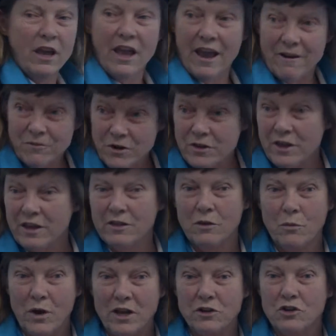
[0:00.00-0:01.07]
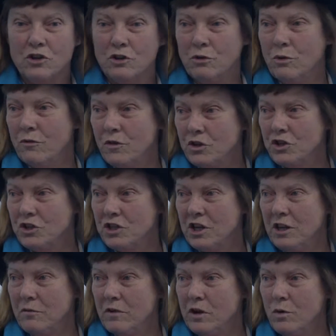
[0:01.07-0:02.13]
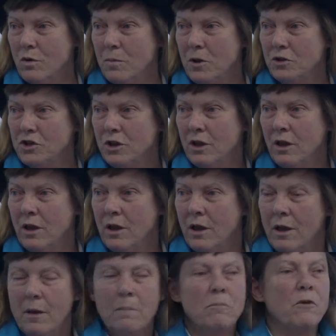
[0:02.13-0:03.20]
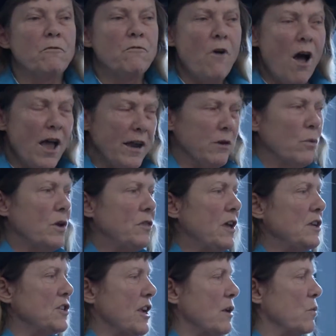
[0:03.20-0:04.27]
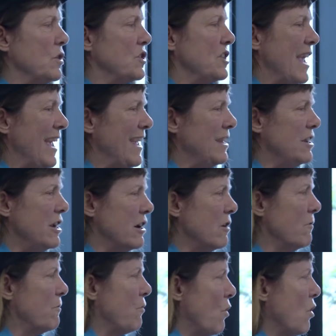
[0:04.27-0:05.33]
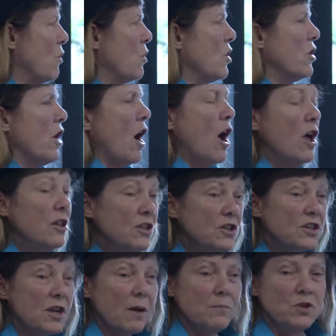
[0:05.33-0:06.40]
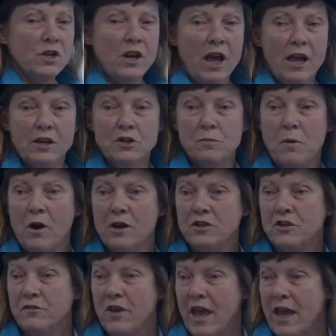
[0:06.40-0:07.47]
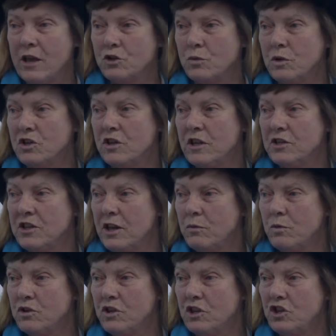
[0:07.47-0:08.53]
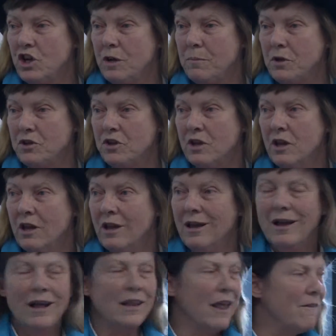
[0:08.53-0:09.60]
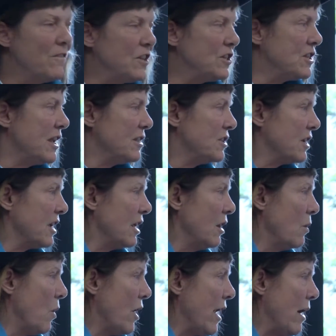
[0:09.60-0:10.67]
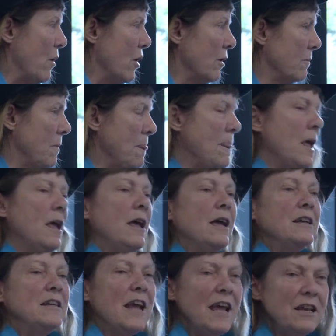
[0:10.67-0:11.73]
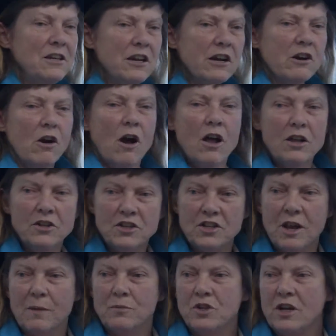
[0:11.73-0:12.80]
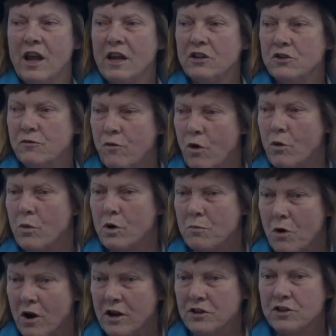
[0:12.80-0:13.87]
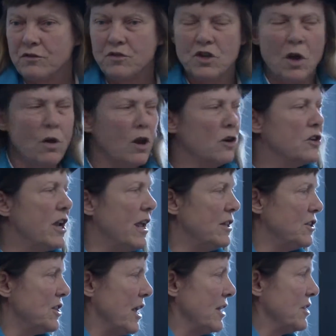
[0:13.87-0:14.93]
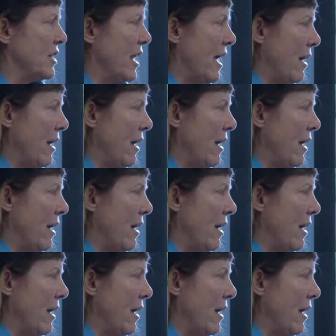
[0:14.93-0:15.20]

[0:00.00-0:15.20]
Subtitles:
everything that went to efficiency and renewables. But fine, what they said was 10-year forward unsubsidized price of gas, which they said was the cheapest, 11 cents a kilowatt hour. 10-year unsubsidized forward price of solar, 10 cents a